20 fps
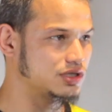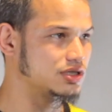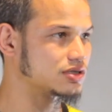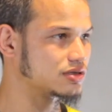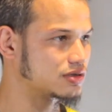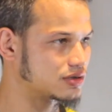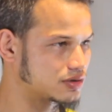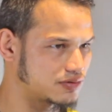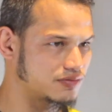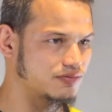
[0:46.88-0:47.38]
which
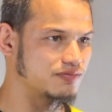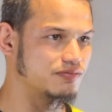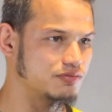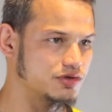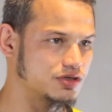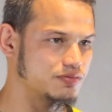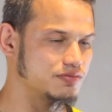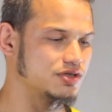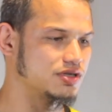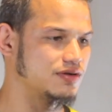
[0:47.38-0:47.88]
is a
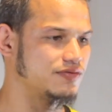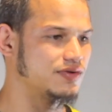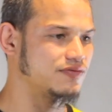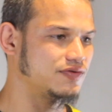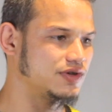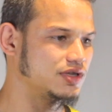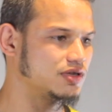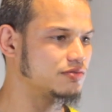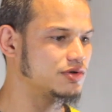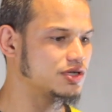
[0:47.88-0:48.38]
specific
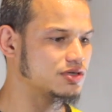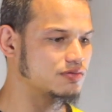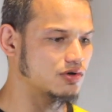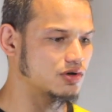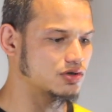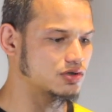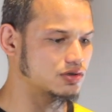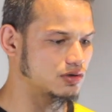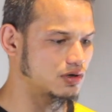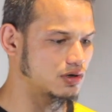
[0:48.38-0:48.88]
Vietnamese
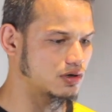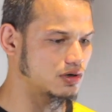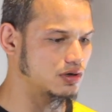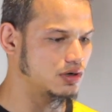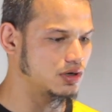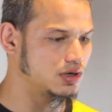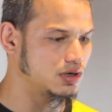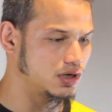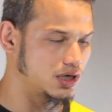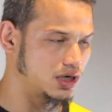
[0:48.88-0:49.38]
martial
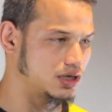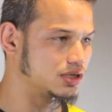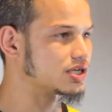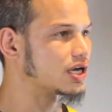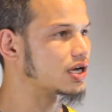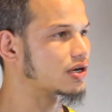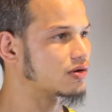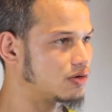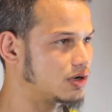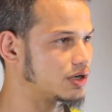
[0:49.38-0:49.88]
art, and
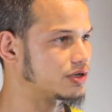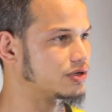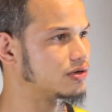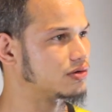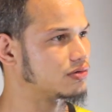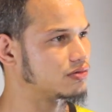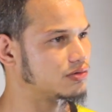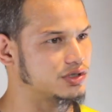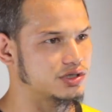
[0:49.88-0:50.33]
Taekwondo,